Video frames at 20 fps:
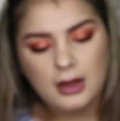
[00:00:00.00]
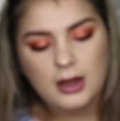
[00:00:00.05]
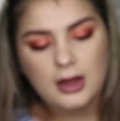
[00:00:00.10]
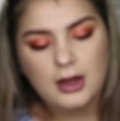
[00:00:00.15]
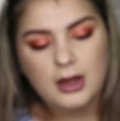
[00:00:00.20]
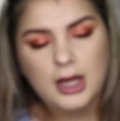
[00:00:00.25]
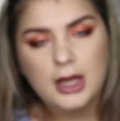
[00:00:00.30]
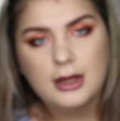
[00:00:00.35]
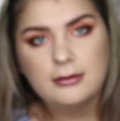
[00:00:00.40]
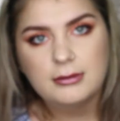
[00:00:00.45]

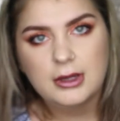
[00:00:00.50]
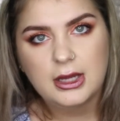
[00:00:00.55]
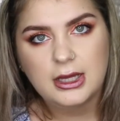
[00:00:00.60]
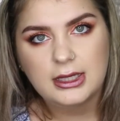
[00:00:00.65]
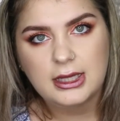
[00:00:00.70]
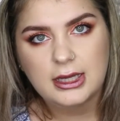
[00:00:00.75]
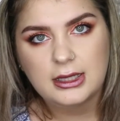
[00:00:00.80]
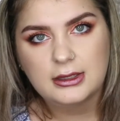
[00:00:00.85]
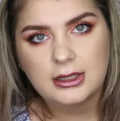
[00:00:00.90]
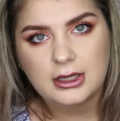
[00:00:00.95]

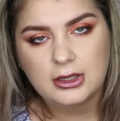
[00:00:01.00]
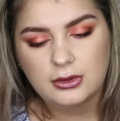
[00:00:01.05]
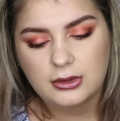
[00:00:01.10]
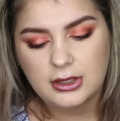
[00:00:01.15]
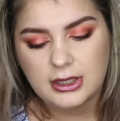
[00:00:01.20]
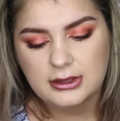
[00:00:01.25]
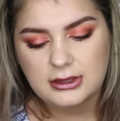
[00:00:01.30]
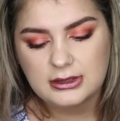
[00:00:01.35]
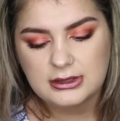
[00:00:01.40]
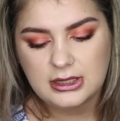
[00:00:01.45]
Again, I
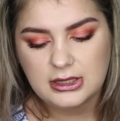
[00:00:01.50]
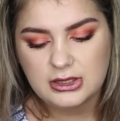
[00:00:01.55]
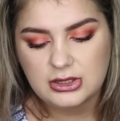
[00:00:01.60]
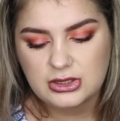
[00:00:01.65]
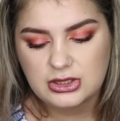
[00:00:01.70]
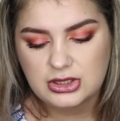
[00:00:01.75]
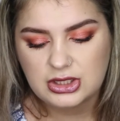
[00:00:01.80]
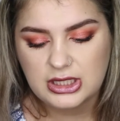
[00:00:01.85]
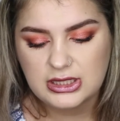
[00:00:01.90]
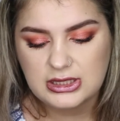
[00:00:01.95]
got it in the
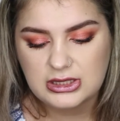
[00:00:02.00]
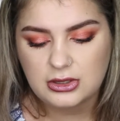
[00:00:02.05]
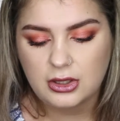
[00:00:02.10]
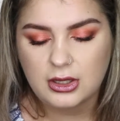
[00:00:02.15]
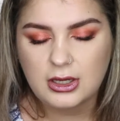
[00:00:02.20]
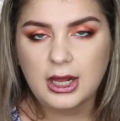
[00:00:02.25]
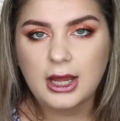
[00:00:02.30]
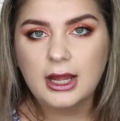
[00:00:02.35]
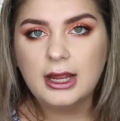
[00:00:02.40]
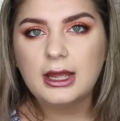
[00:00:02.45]
shade
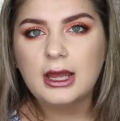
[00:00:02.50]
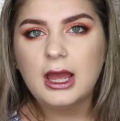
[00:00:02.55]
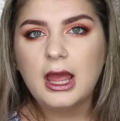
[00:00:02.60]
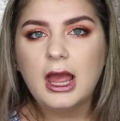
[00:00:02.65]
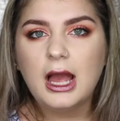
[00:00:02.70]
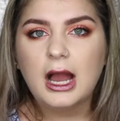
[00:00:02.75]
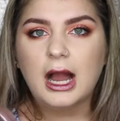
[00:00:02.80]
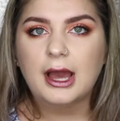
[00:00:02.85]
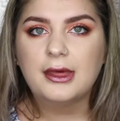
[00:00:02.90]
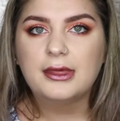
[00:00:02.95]
Starlight.
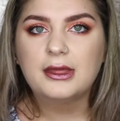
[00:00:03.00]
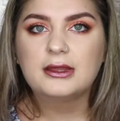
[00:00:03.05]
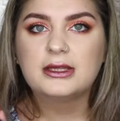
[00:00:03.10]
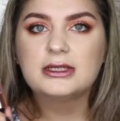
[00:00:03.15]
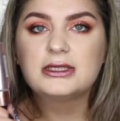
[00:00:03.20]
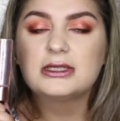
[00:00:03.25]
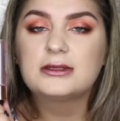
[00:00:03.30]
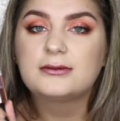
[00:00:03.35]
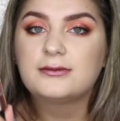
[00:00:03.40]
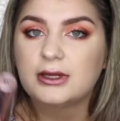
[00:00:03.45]
I think
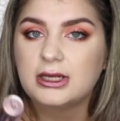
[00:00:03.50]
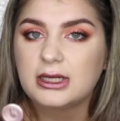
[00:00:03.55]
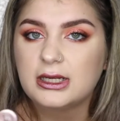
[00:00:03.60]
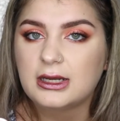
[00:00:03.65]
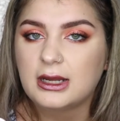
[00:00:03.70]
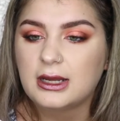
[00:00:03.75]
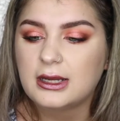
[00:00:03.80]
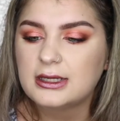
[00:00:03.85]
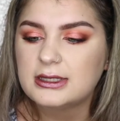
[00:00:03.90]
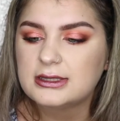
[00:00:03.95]
this is really
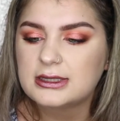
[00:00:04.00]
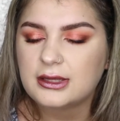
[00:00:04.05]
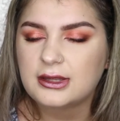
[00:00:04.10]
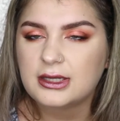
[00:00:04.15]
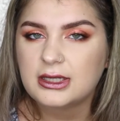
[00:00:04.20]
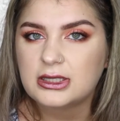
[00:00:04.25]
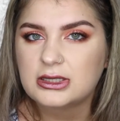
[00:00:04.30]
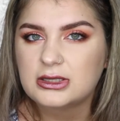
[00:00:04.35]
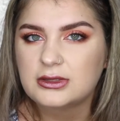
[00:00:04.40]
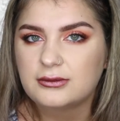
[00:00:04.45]
nice. I
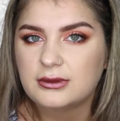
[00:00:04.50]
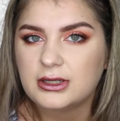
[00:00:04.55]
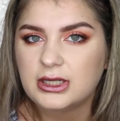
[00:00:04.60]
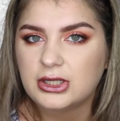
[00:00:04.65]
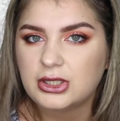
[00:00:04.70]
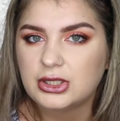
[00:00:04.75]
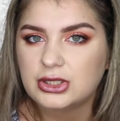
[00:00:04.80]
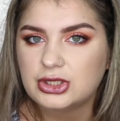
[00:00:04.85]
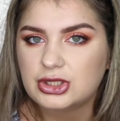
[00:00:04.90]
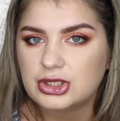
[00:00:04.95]
think it's a really
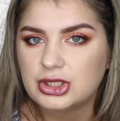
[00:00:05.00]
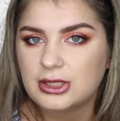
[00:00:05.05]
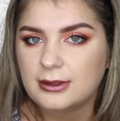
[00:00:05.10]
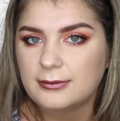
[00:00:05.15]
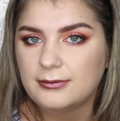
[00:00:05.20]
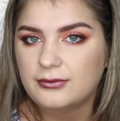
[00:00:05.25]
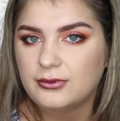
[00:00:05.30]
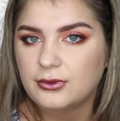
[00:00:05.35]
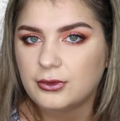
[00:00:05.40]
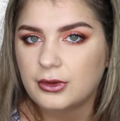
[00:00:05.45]
good
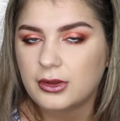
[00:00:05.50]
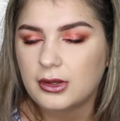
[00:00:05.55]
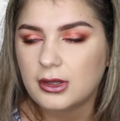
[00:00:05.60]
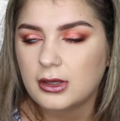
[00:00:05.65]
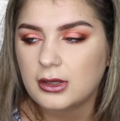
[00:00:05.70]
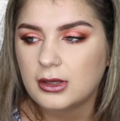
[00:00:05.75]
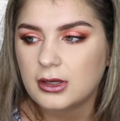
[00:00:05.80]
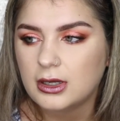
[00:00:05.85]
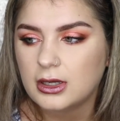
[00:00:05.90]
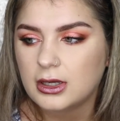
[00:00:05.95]
dupe for
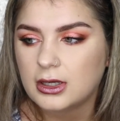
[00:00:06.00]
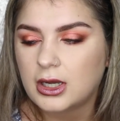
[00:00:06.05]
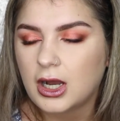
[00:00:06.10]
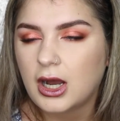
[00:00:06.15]
the